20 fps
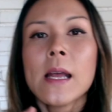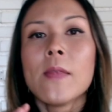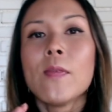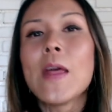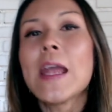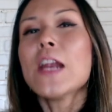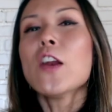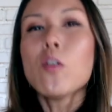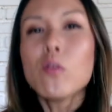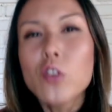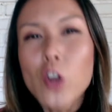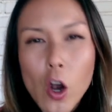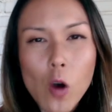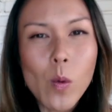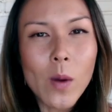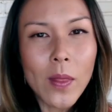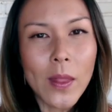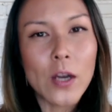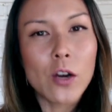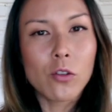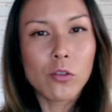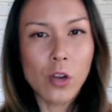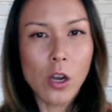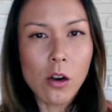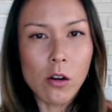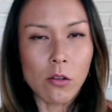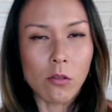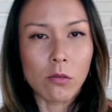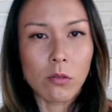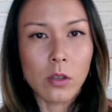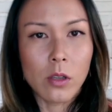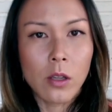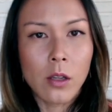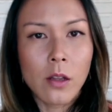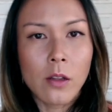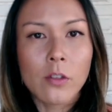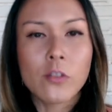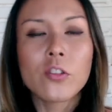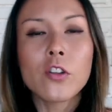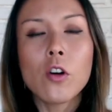they don't know what they don't know.
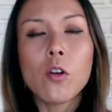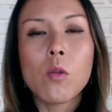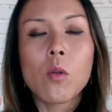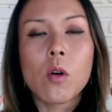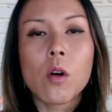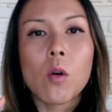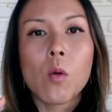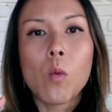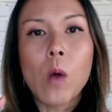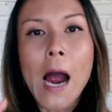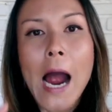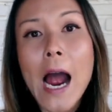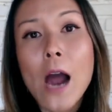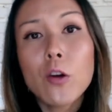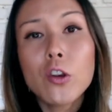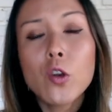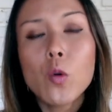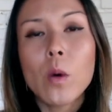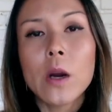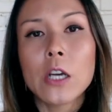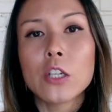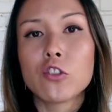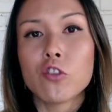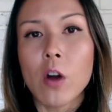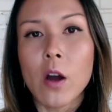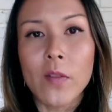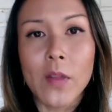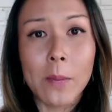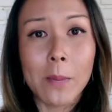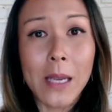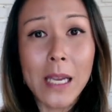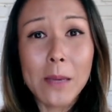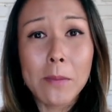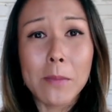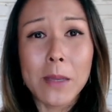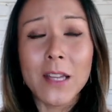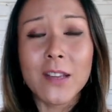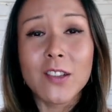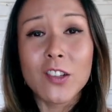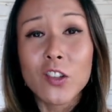So, how you want to draw them in
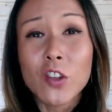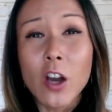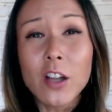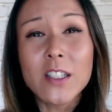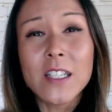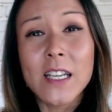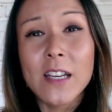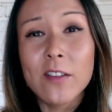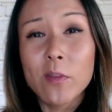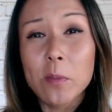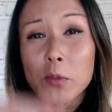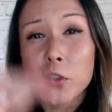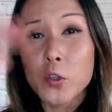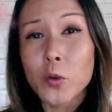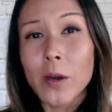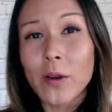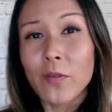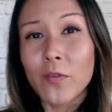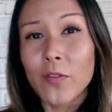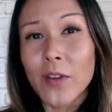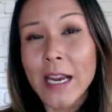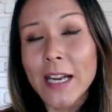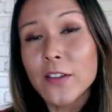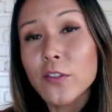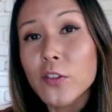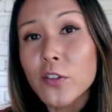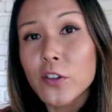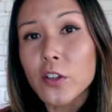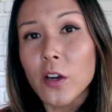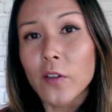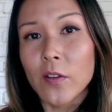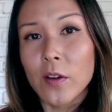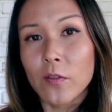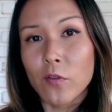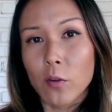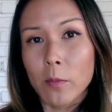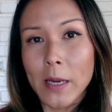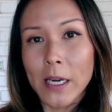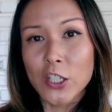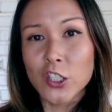is not to give them too advanced of
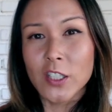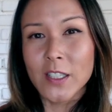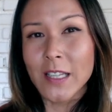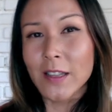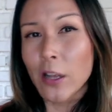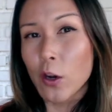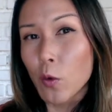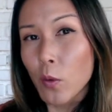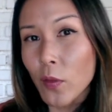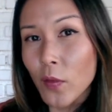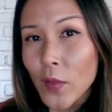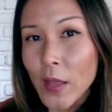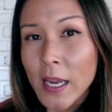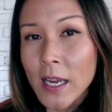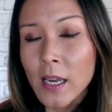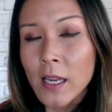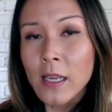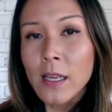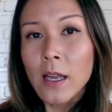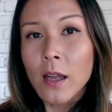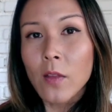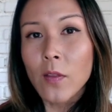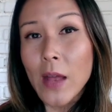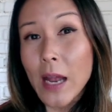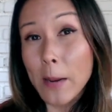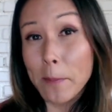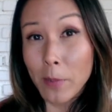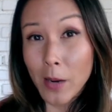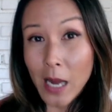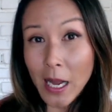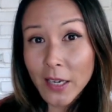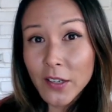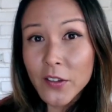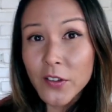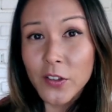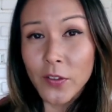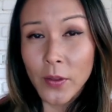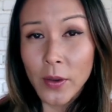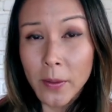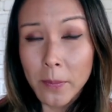information that they don't think that applies to
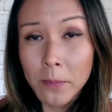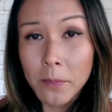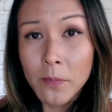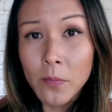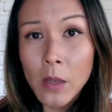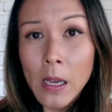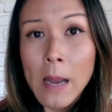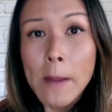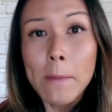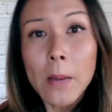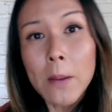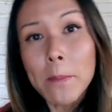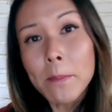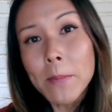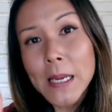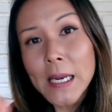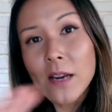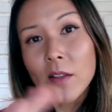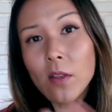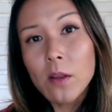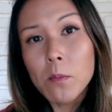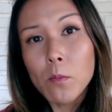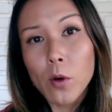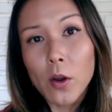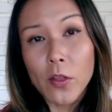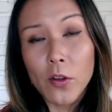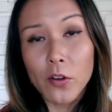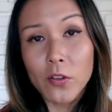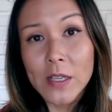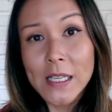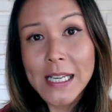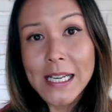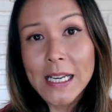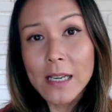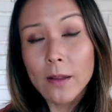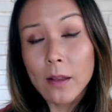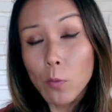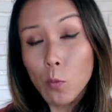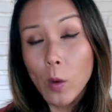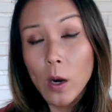them, but meeting them where they're
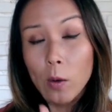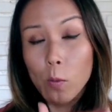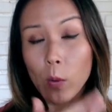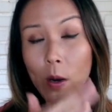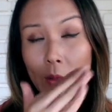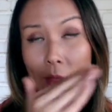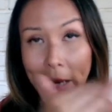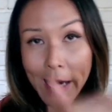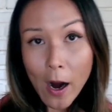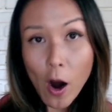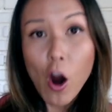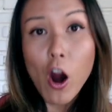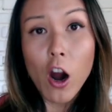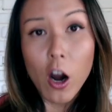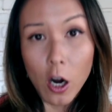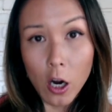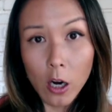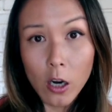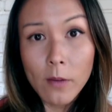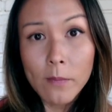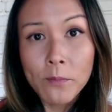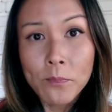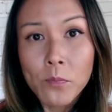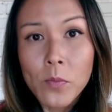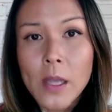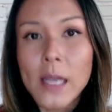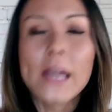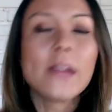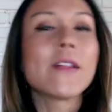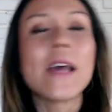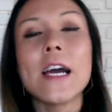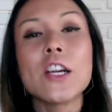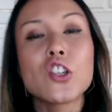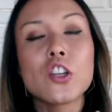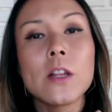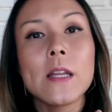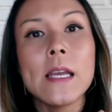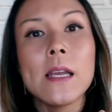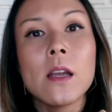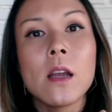need, where, where they are is
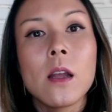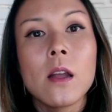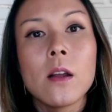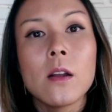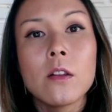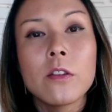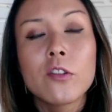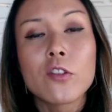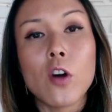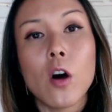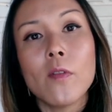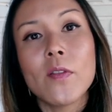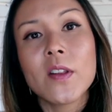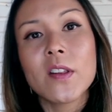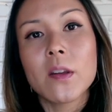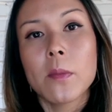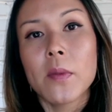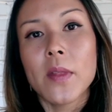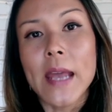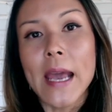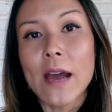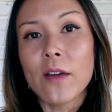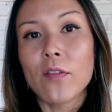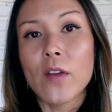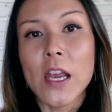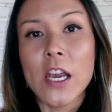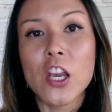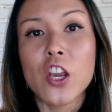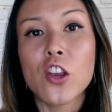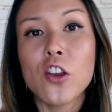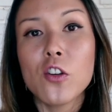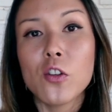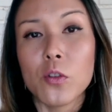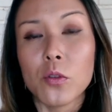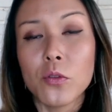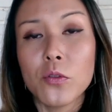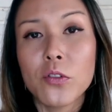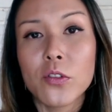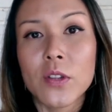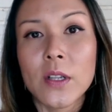actually solving some of the
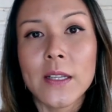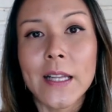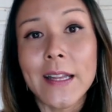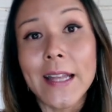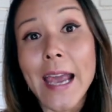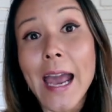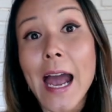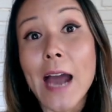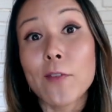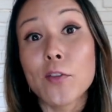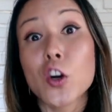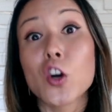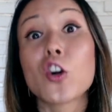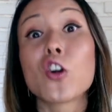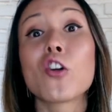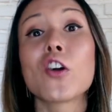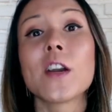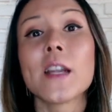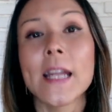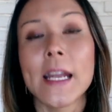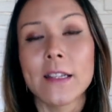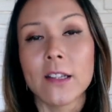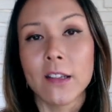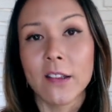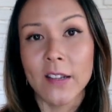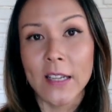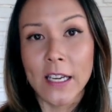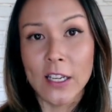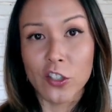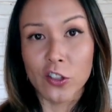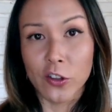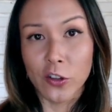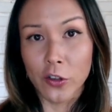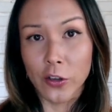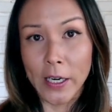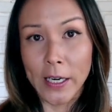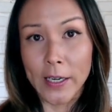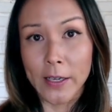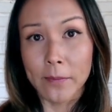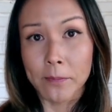FAQs that they have currently at the stage they're
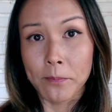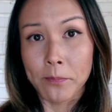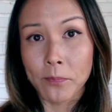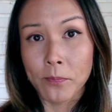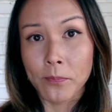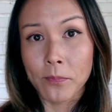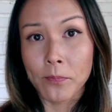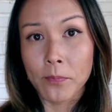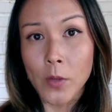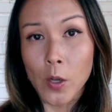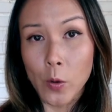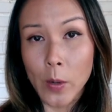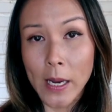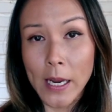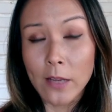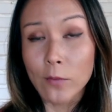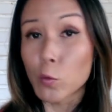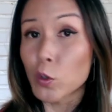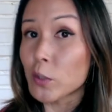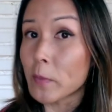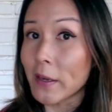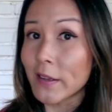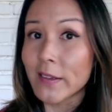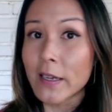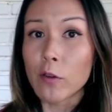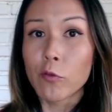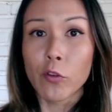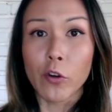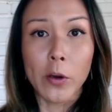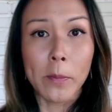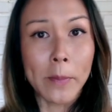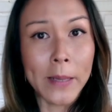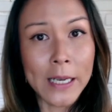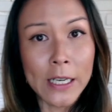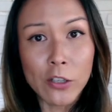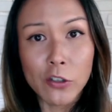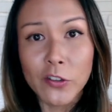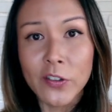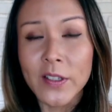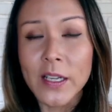in. Okay, which might sound very
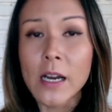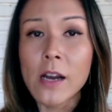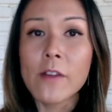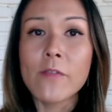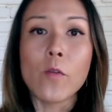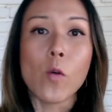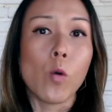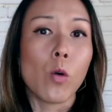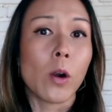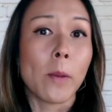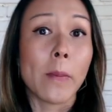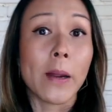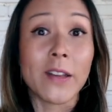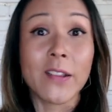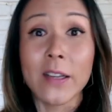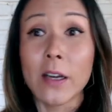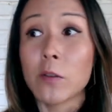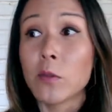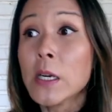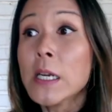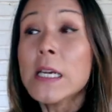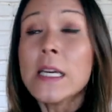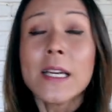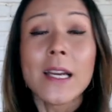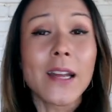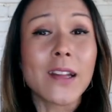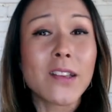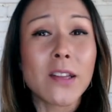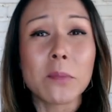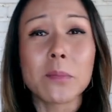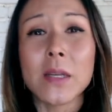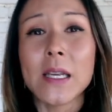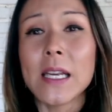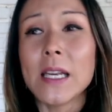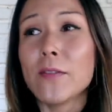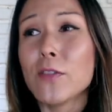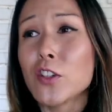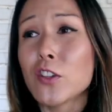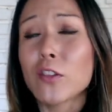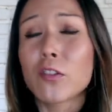beginner stuff or might sound like something
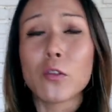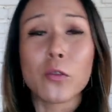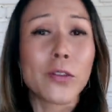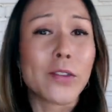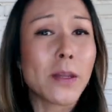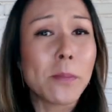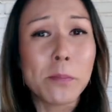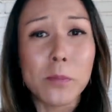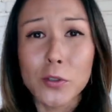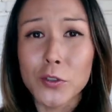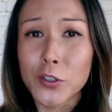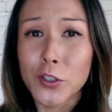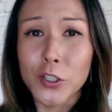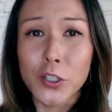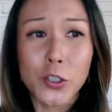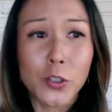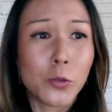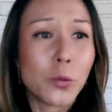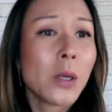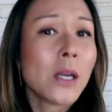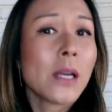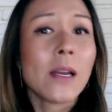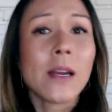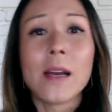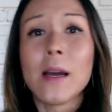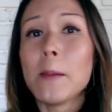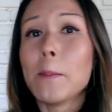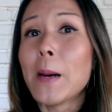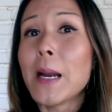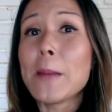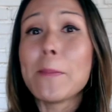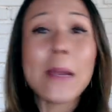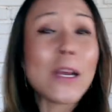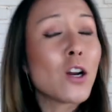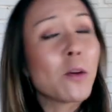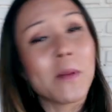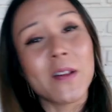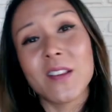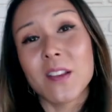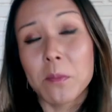even just so simple to you, but it may not
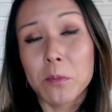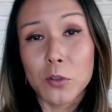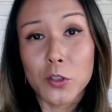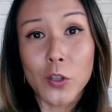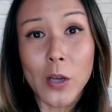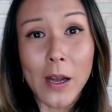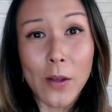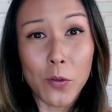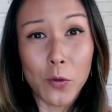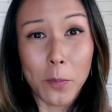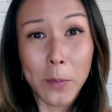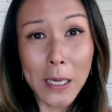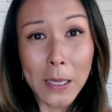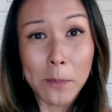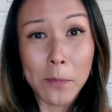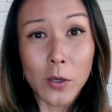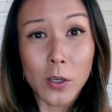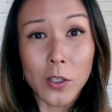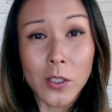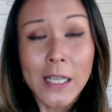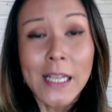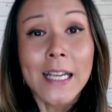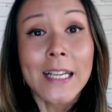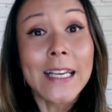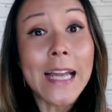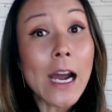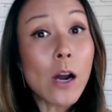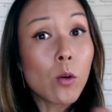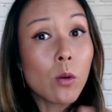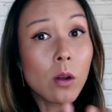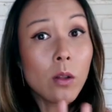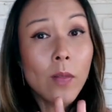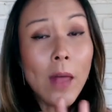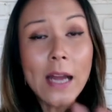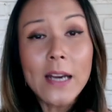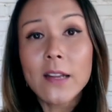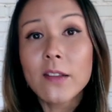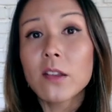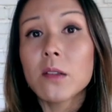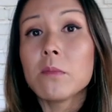be simple to other people. Now, that
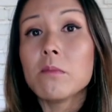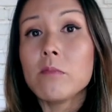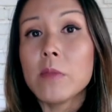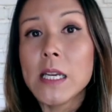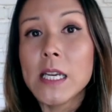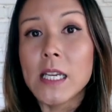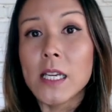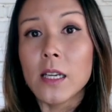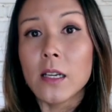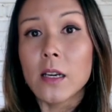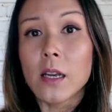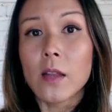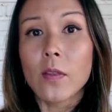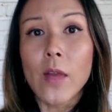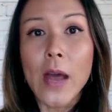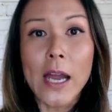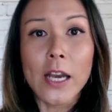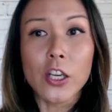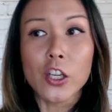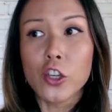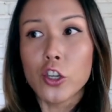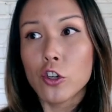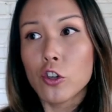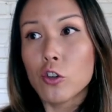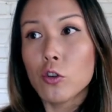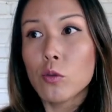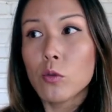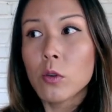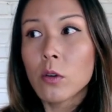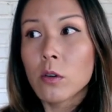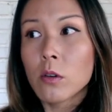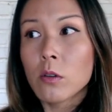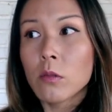doesn't mean that you